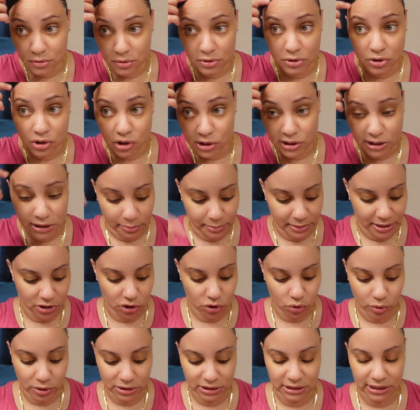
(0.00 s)
just to make
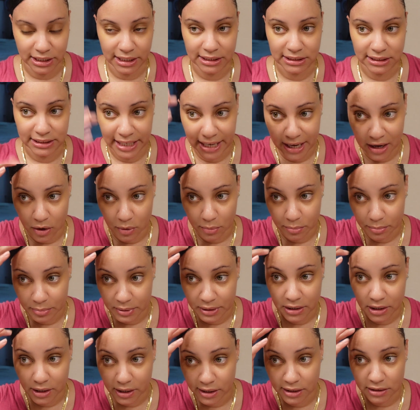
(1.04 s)
sure it stays down,
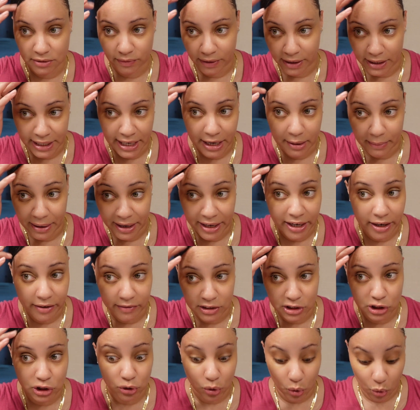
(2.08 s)
because right now my hair
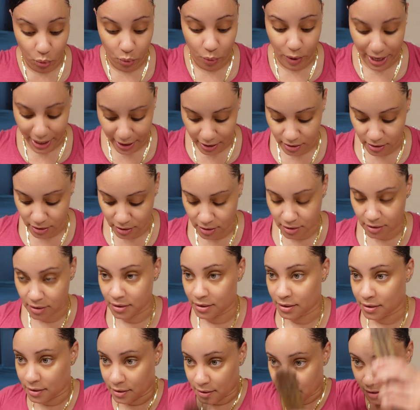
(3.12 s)
is so wet
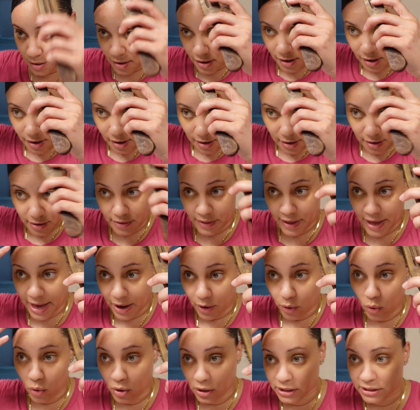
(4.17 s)

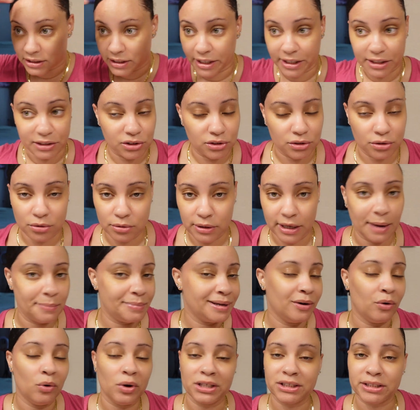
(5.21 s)
that all it's gonna do,
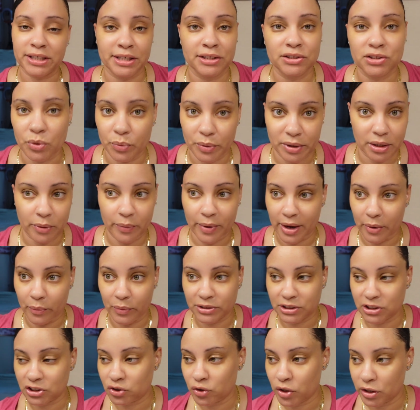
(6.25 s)
all it's gonna do anyway,
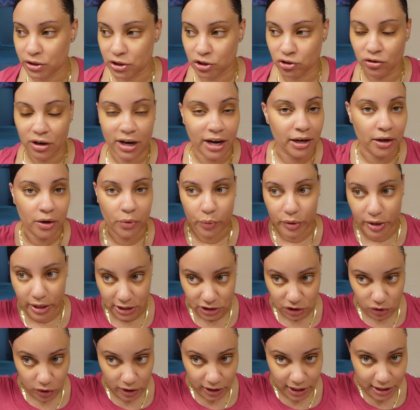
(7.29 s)
once it starts to dry, we're gonna
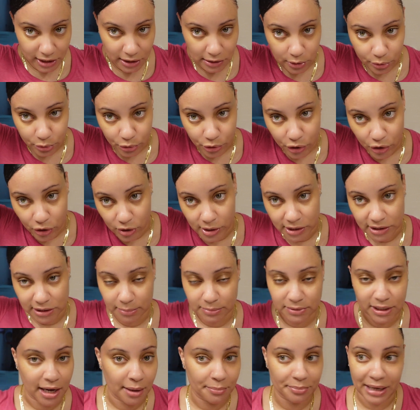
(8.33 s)
start getting a little curlies up
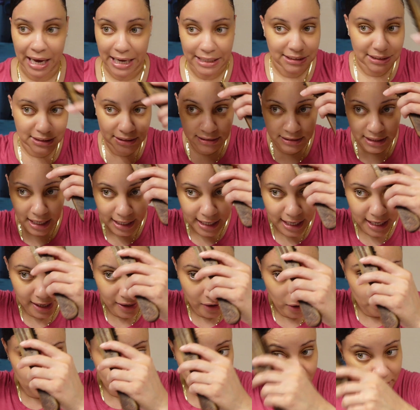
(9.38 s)
top. I can't
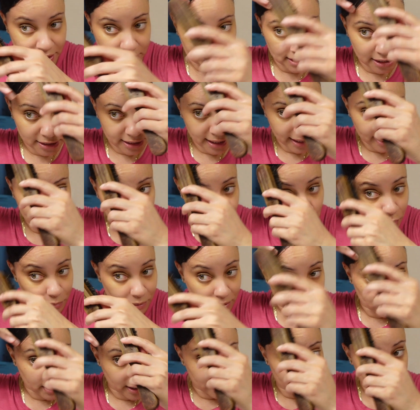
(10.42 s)
help that. There's nothing I can do
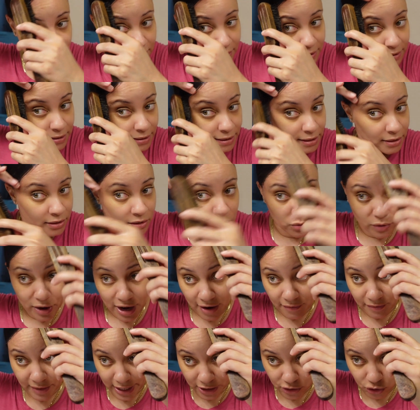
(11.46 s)
about that. You
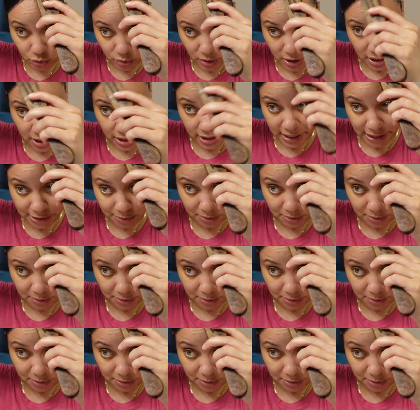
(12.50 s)
have natural hair, that's